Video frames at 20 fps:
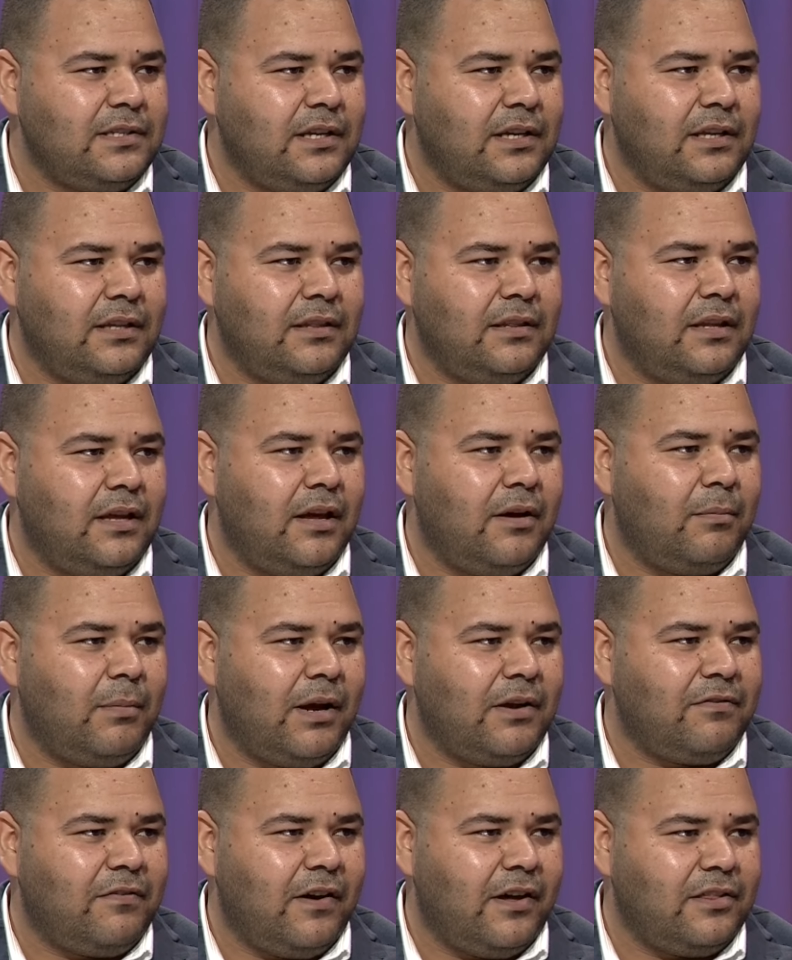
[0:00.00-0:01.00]
And uh,
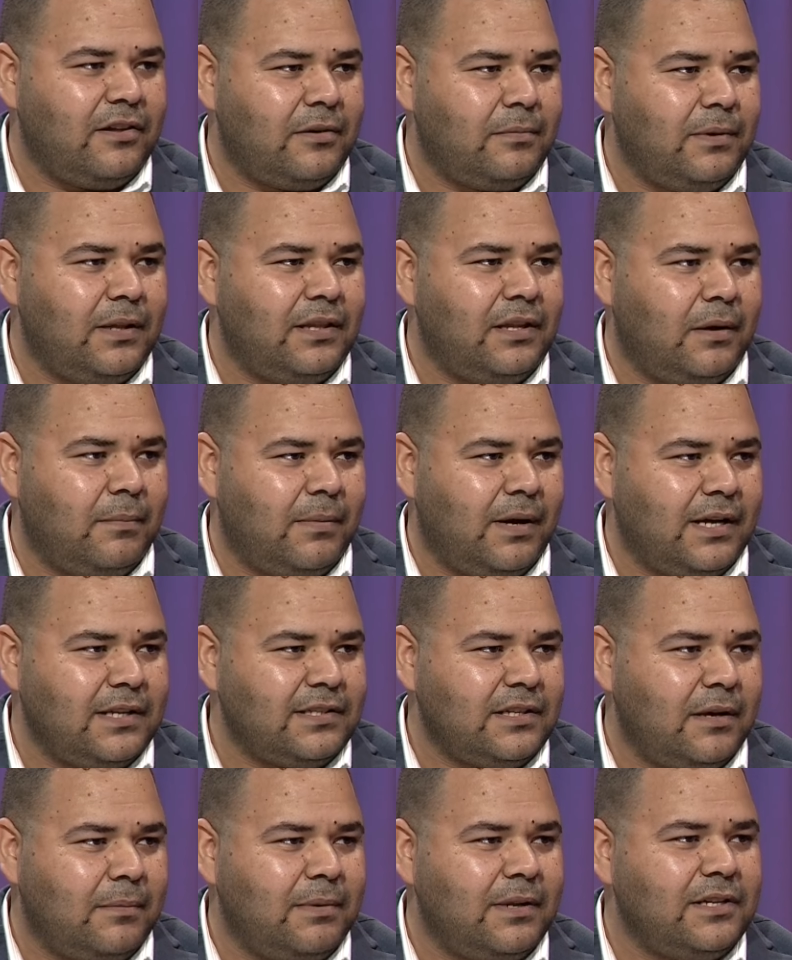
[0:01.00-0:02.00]
my father built a
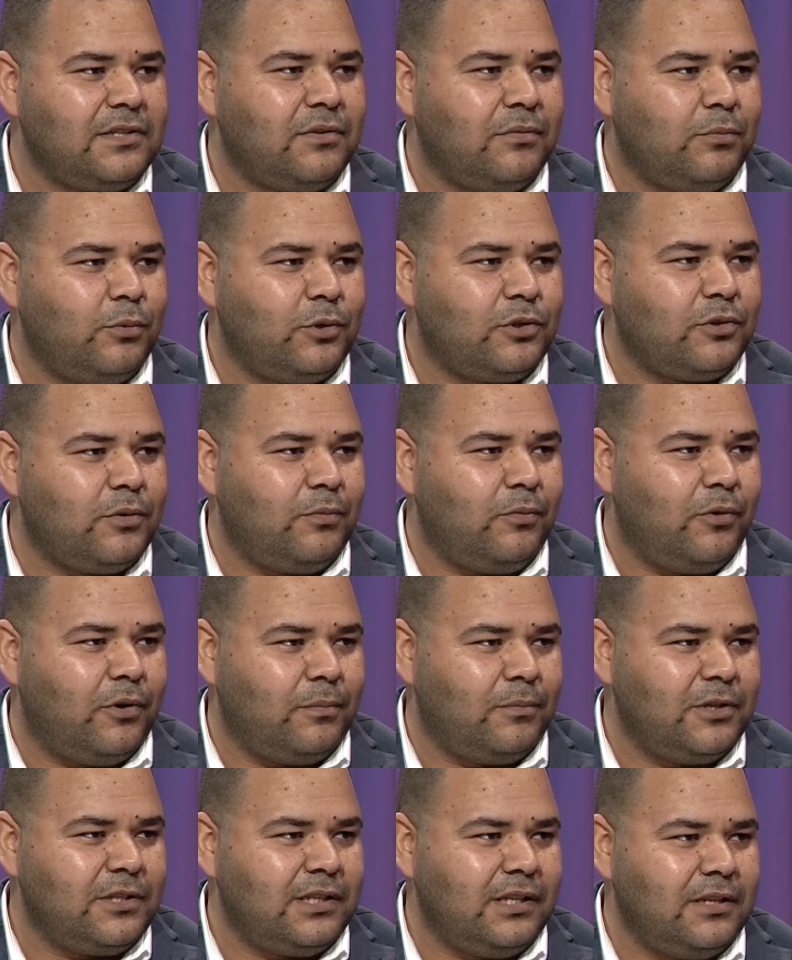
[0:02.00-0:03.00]
mosque, a place of worship for
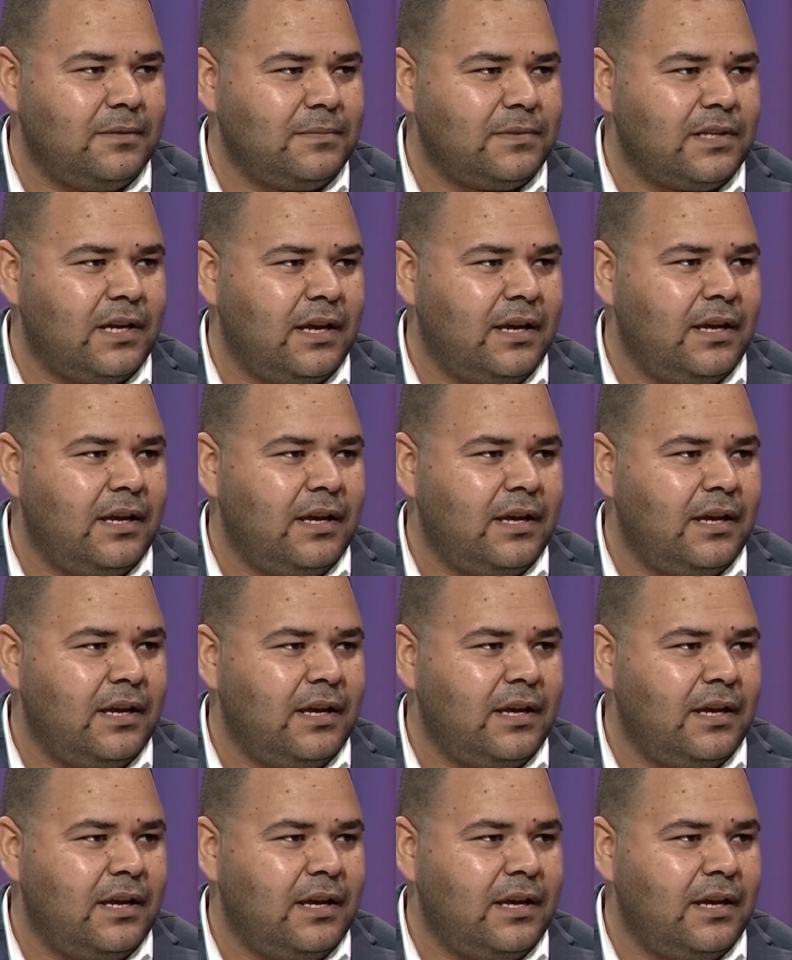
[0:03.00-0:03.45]
Muslims.